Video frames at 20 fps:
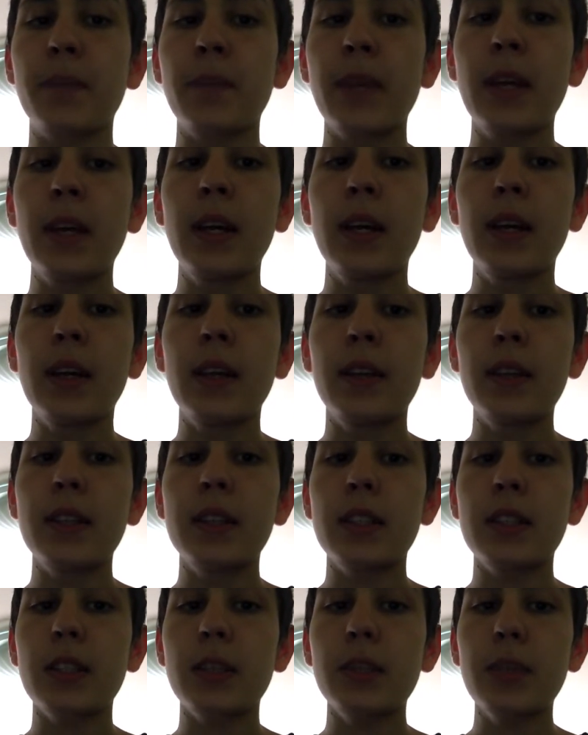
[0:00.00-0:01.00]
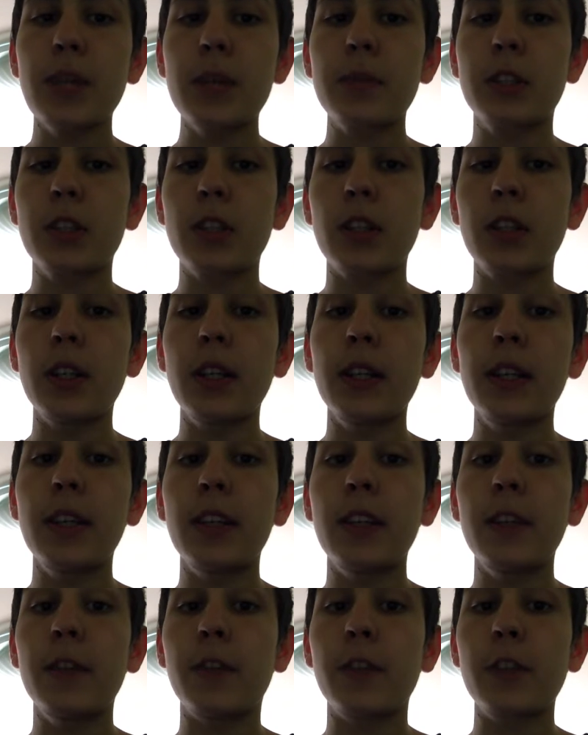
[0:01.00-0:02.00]
This is sometimes done in
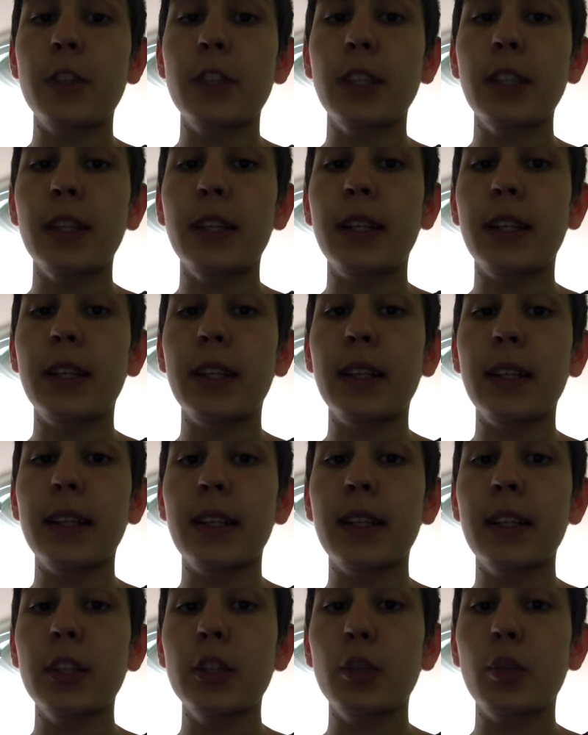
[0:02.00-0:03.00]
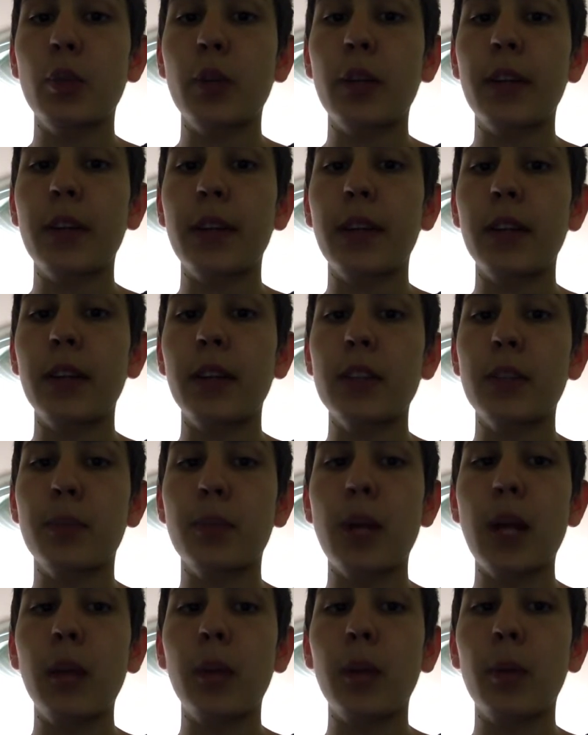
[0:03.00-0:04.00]
infertility clinics where there is a problem
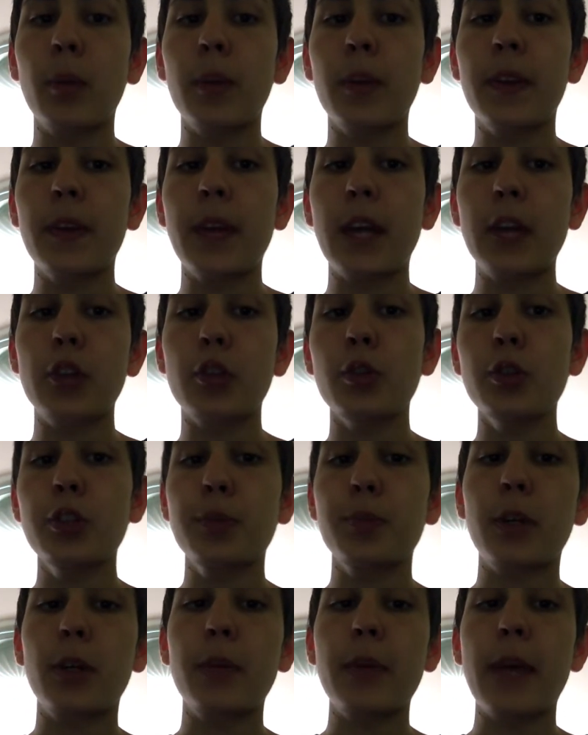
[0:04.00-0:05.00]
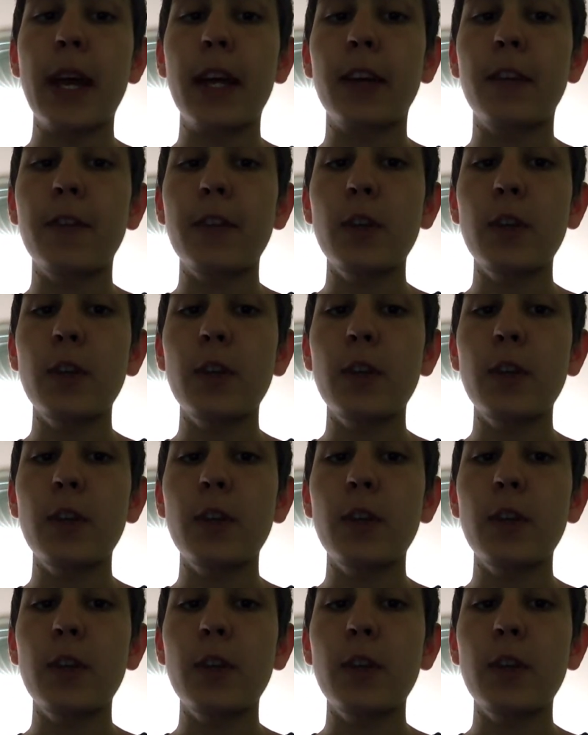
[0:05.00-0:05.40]
with natural sperm-egg fusion.